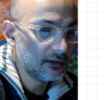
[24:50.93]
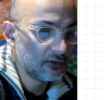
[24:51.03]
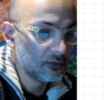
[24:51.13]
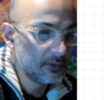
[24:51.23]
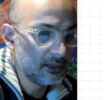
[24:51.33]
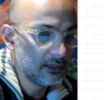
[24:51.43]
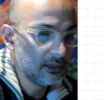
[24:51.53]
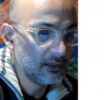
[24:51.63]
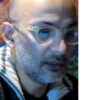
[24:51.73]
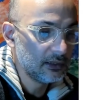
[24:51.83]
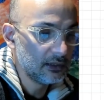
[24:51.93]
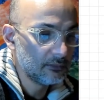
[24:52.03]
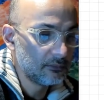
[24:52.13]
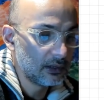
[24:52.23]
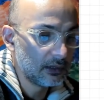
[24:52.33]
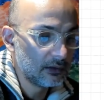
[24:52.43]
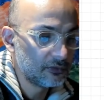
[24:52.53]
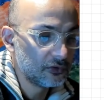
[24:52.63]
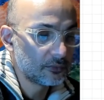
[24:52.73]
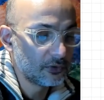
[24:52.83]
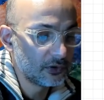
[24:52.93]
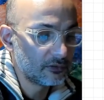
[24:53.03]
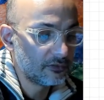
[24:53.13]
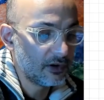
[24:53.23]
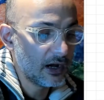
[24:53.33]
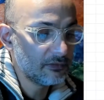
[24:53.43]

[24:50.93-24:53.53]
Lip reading: to be 4.5